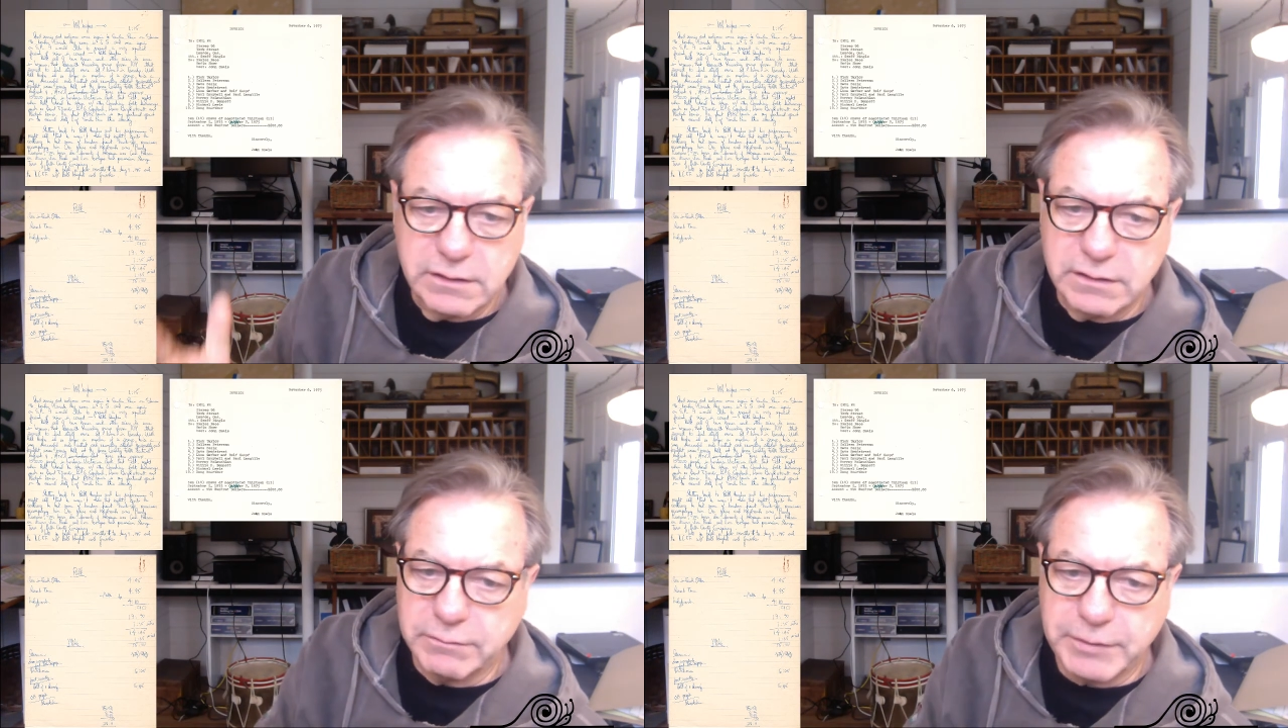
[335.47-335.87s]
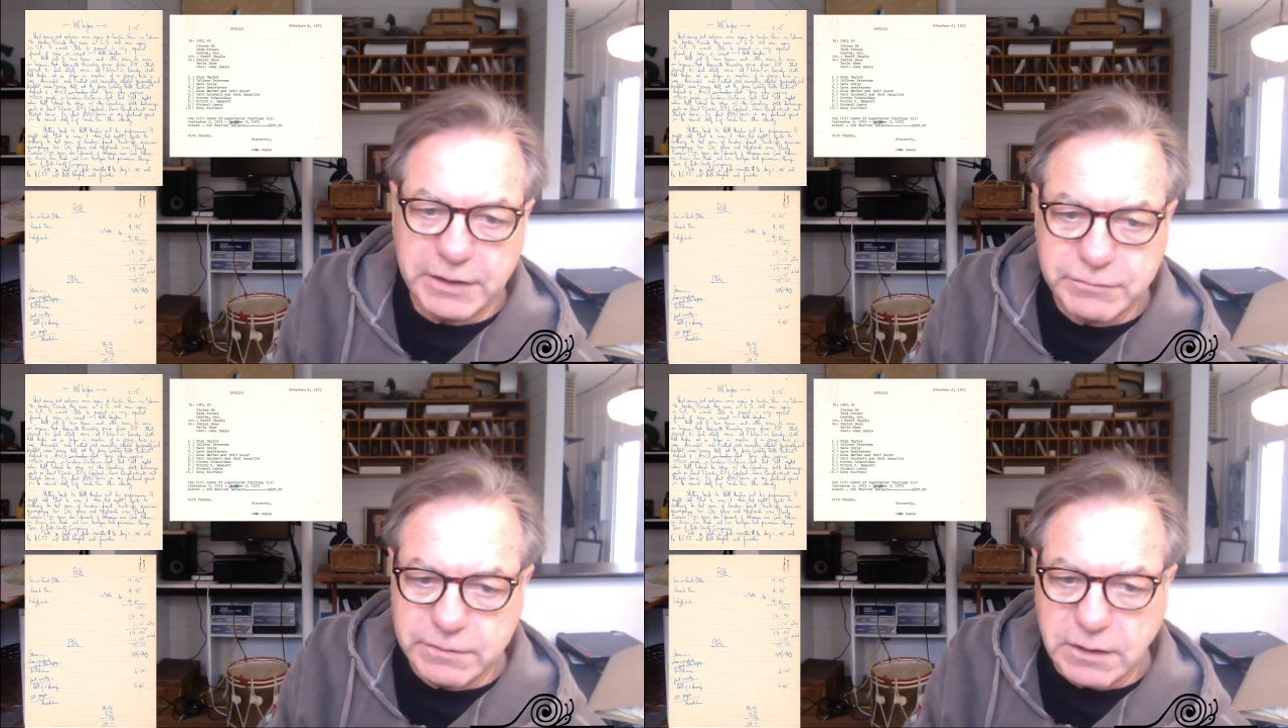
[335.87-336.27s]
the
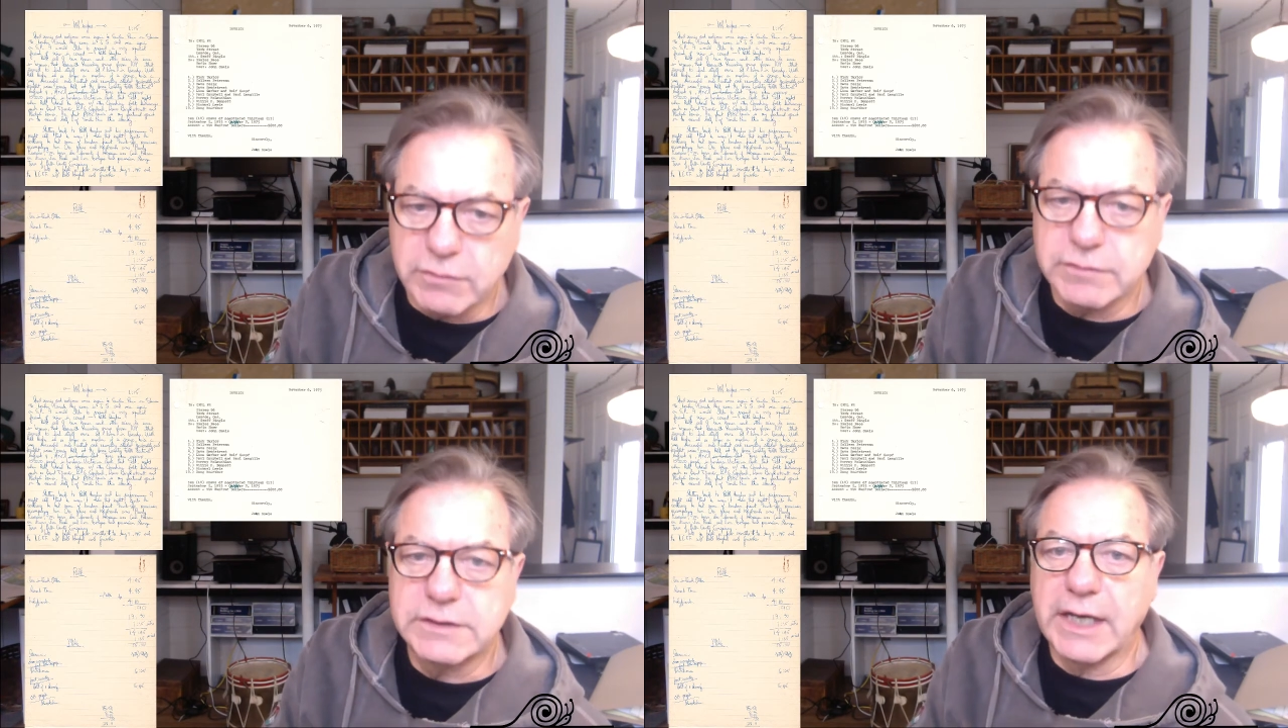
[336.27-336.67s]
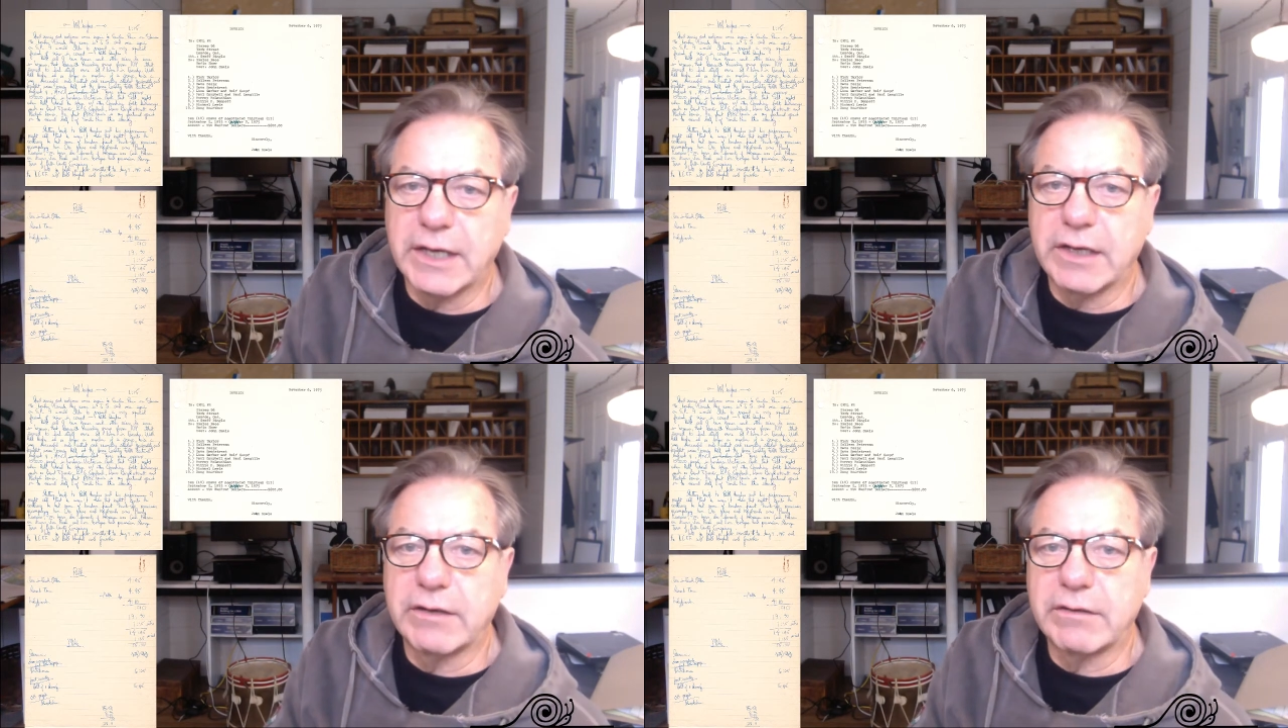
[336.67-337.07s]
place was closed
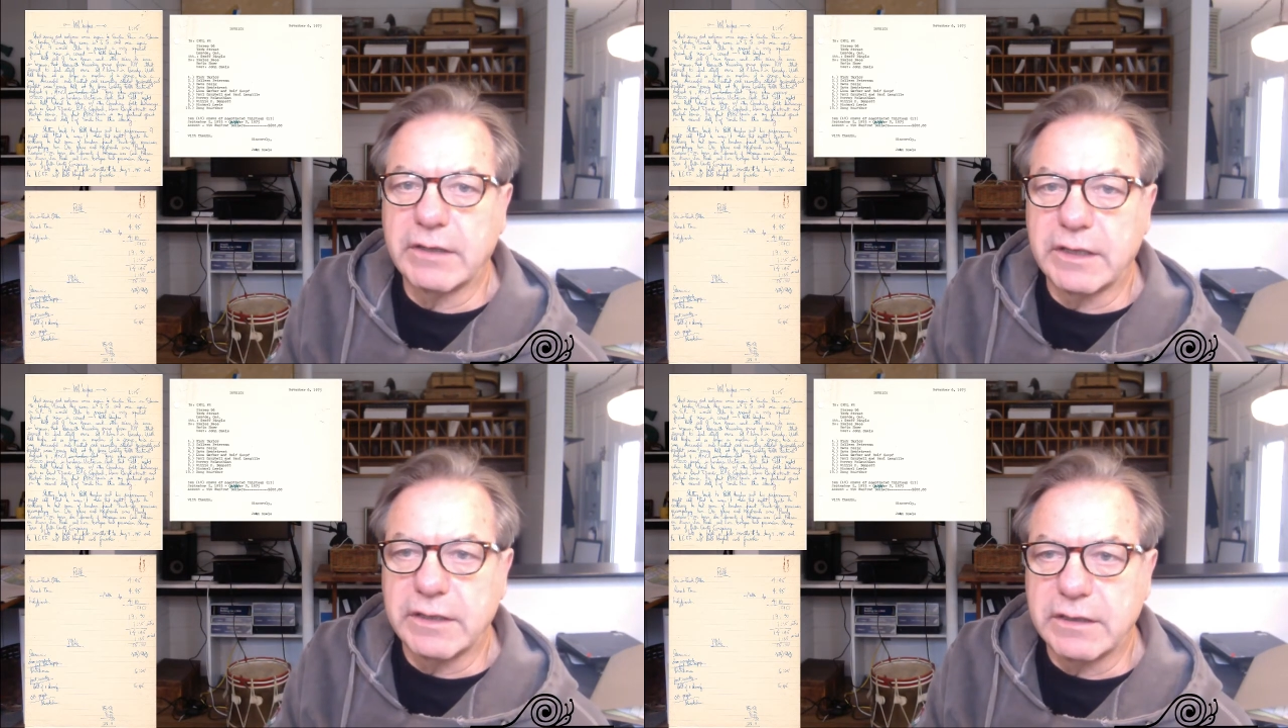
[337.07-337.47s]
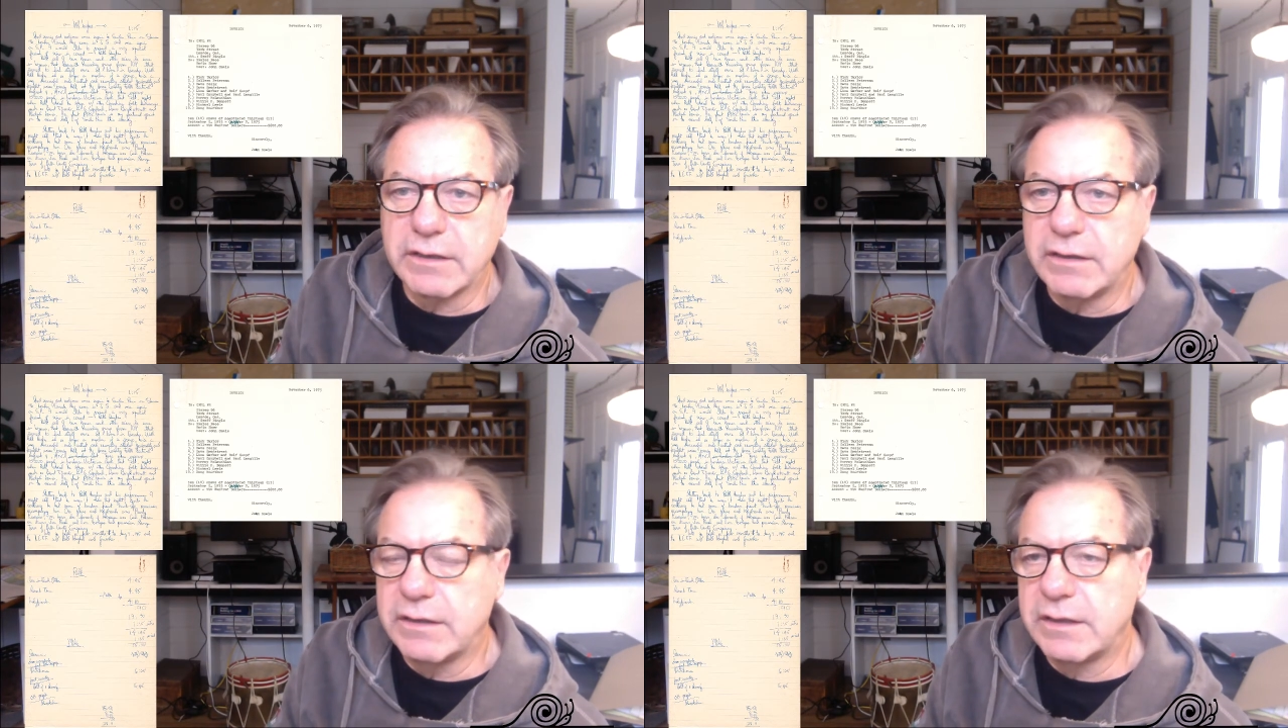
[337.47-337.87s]
down,
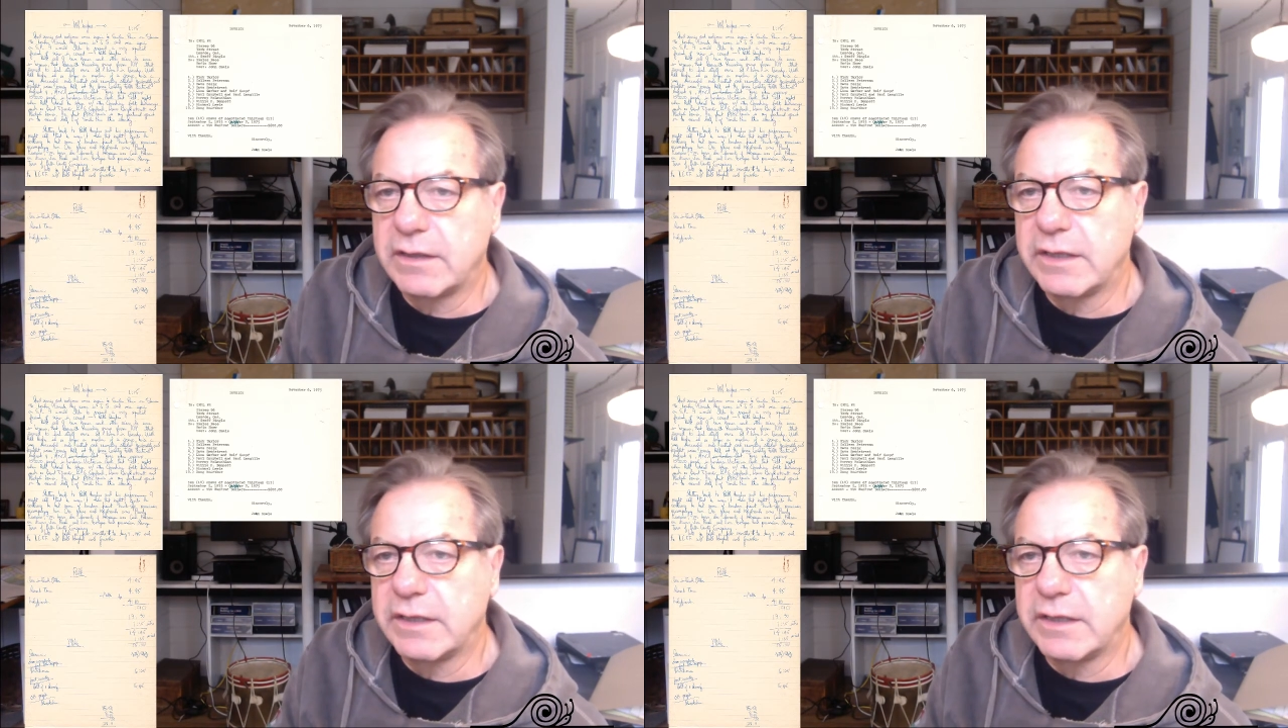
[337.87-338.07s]
and